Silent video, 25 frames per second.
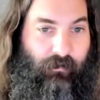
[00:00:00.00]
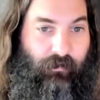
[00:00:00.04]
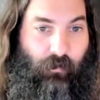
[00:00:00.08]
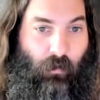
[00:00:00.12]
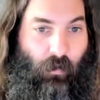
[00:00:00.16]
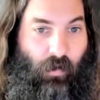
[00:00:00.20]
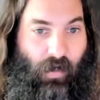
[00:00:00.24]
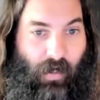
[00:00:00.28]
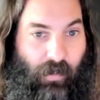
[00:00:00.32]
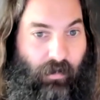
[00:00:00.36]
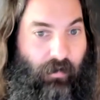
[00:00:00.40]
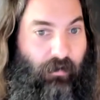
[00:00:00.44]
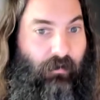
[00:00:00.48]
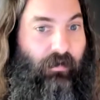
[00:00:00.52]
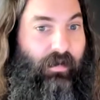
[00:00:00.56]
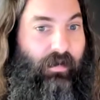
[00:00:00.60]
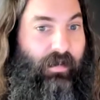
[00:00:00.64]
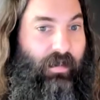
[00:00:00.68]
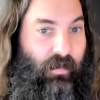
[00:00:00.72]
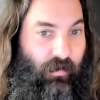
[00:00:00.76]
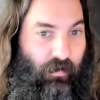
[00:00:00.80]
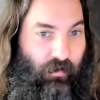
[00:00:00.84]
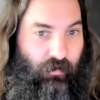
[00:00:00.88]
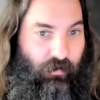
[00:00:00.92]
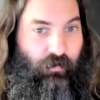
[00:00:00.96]
for other
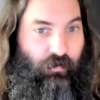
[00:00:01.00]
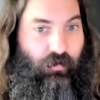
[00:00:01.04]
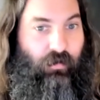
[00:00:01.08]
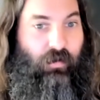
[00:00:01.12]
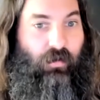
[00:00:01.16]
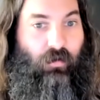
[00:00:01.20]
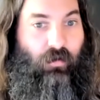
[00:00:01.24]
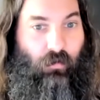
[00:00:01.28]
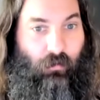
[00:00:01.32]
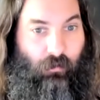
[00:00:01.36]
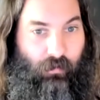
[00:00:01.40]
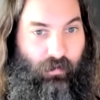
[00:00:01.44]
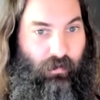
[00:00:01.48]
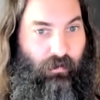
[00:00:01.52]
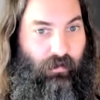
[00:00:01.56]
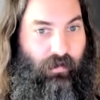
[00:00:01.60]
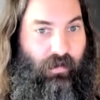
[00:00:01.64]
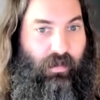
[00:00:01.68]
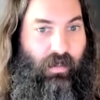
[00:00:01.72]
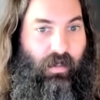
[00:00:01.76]
researchers to build